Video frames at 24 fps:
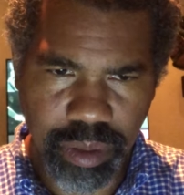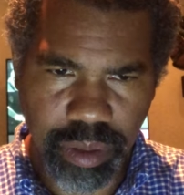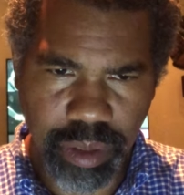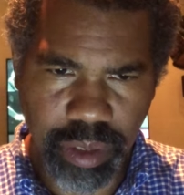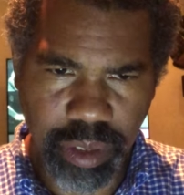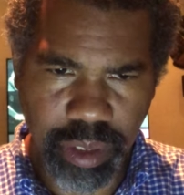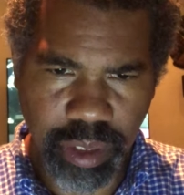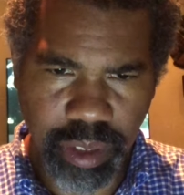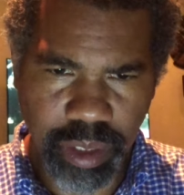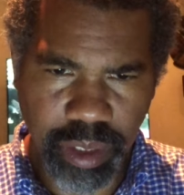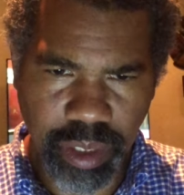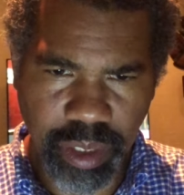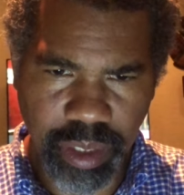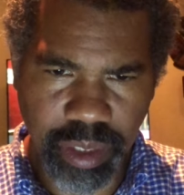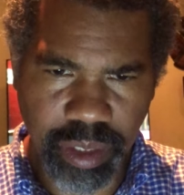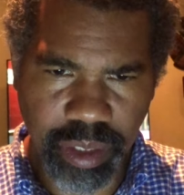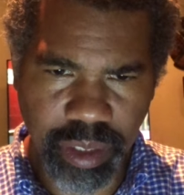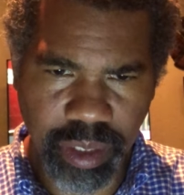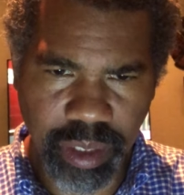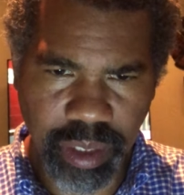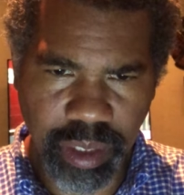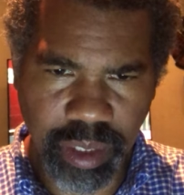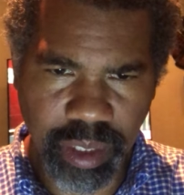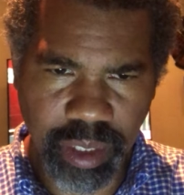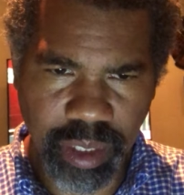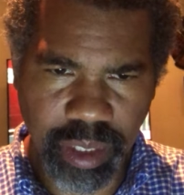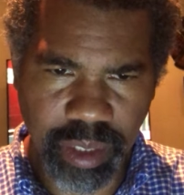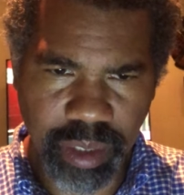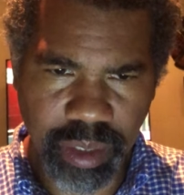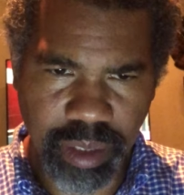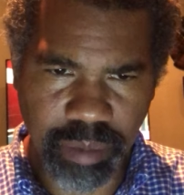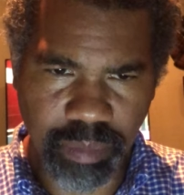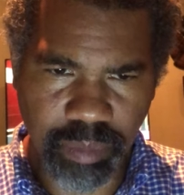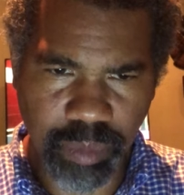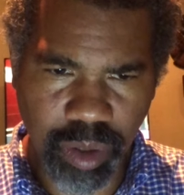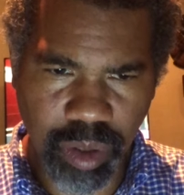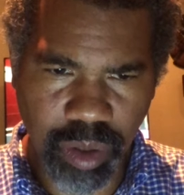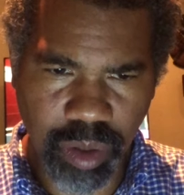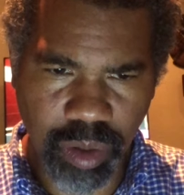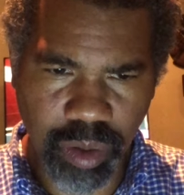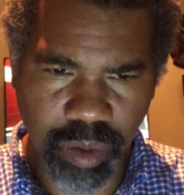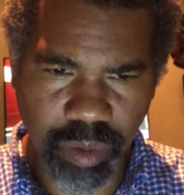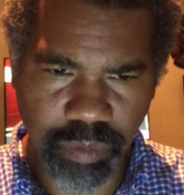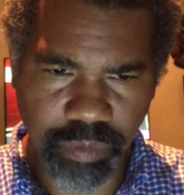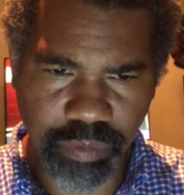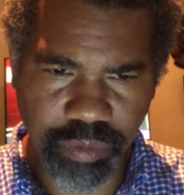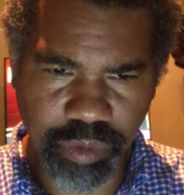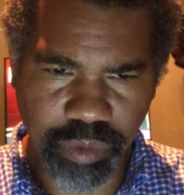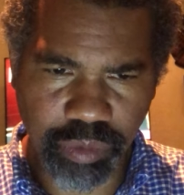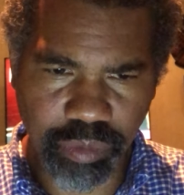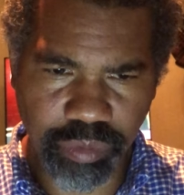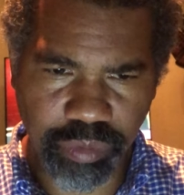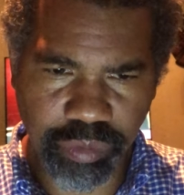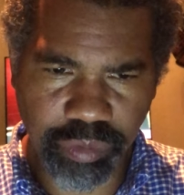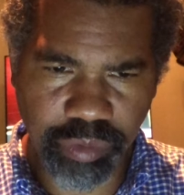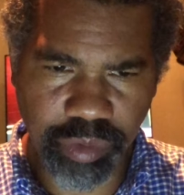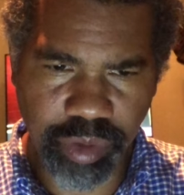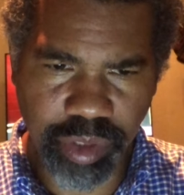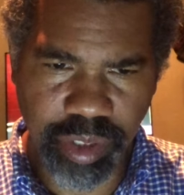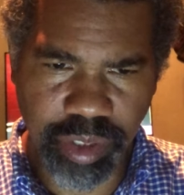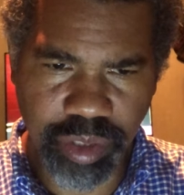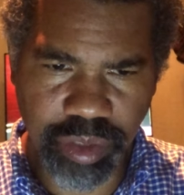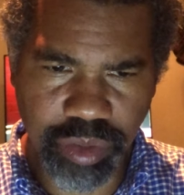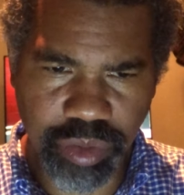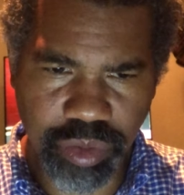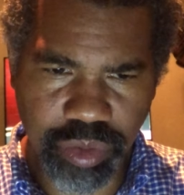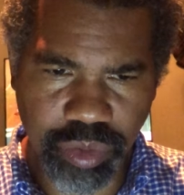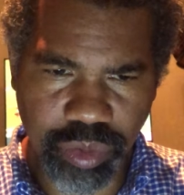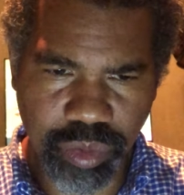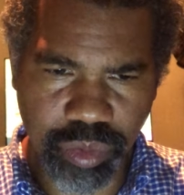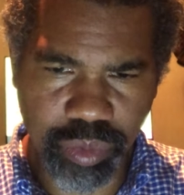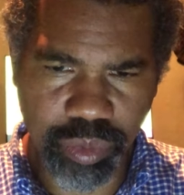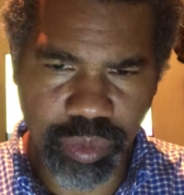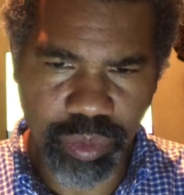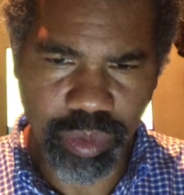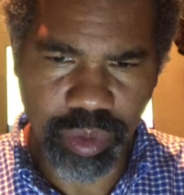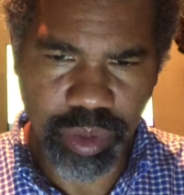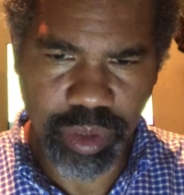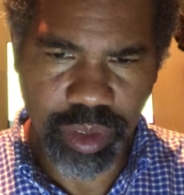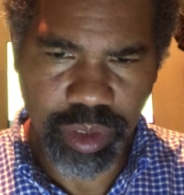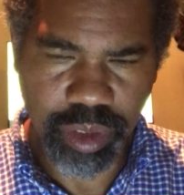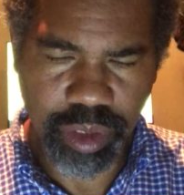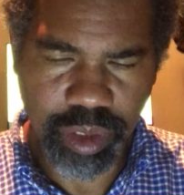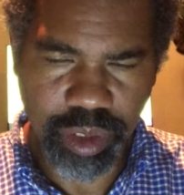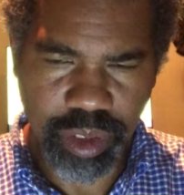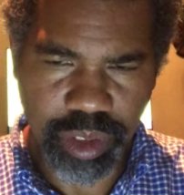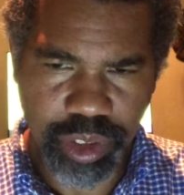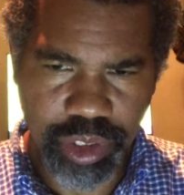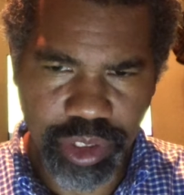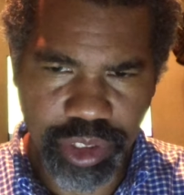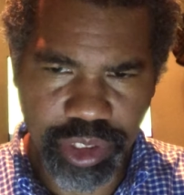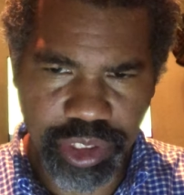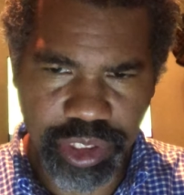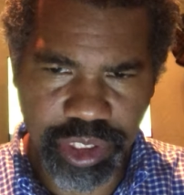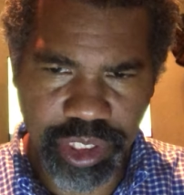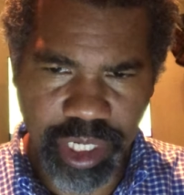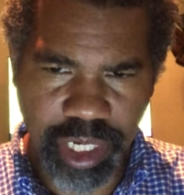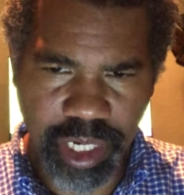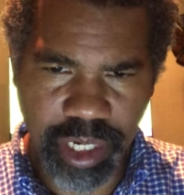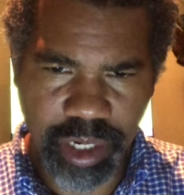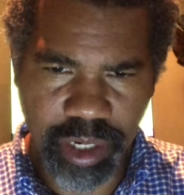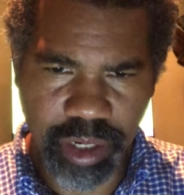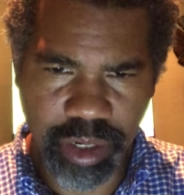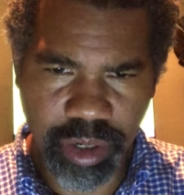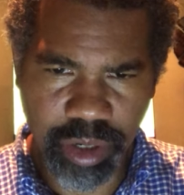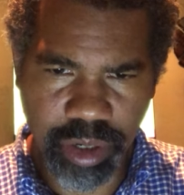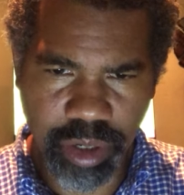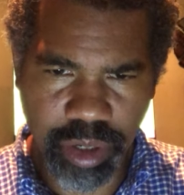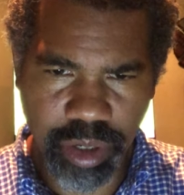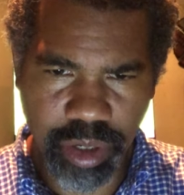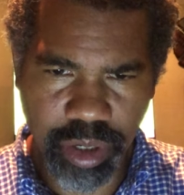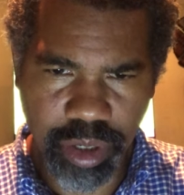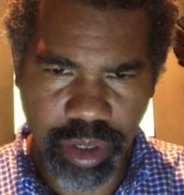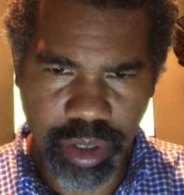Yeah, I think I got them all. Feel free to share